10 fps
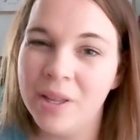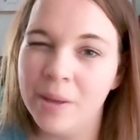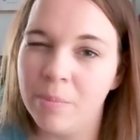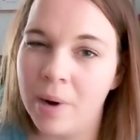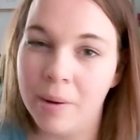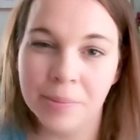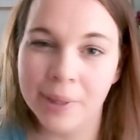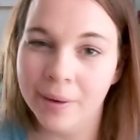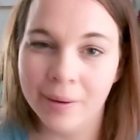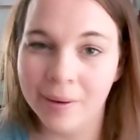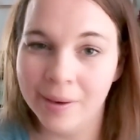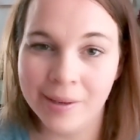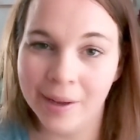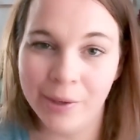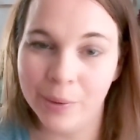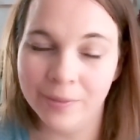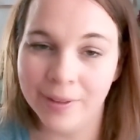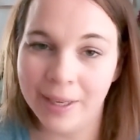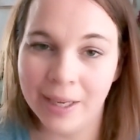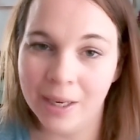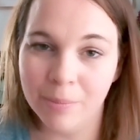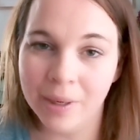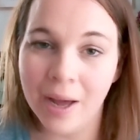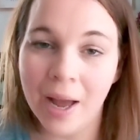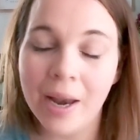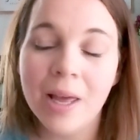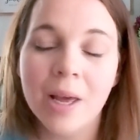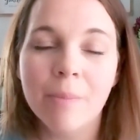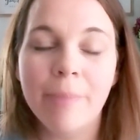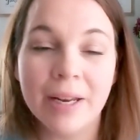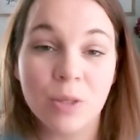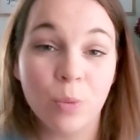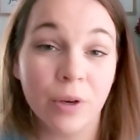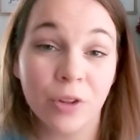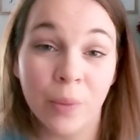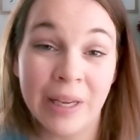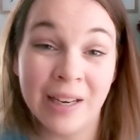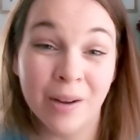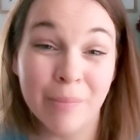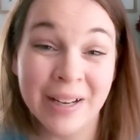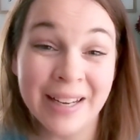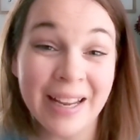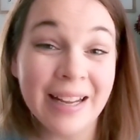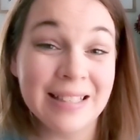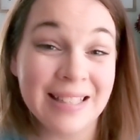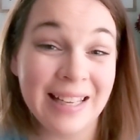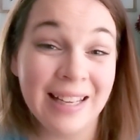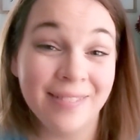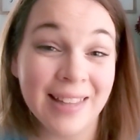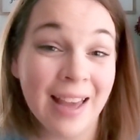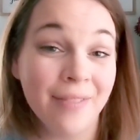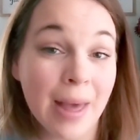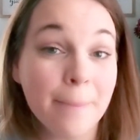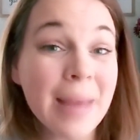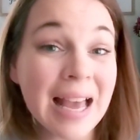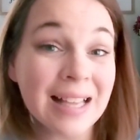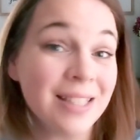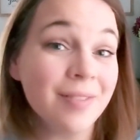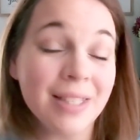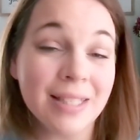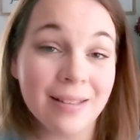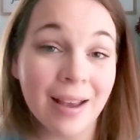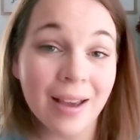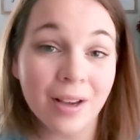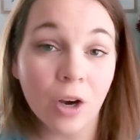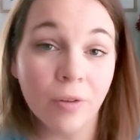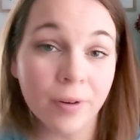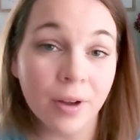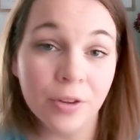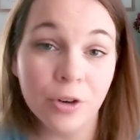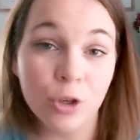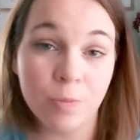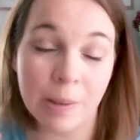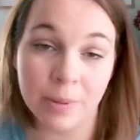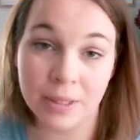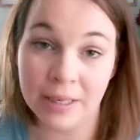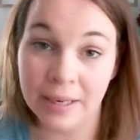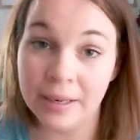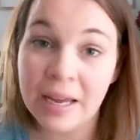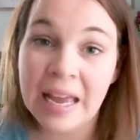They probably aren't going to tell you if they get them or not, but it's worth going in on Monday and seeing if they have that massive stack over on their newspaper stand.